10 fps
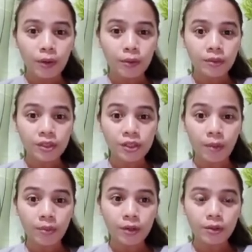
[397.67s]
there's
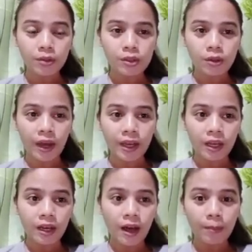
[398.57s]
something wrong, so I
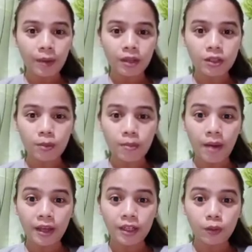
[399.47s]
copy it to
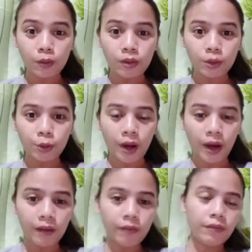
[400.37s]
my Google
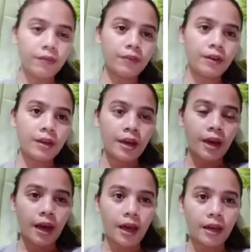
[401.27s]
Drive
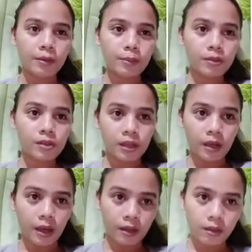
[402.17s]
and posting it.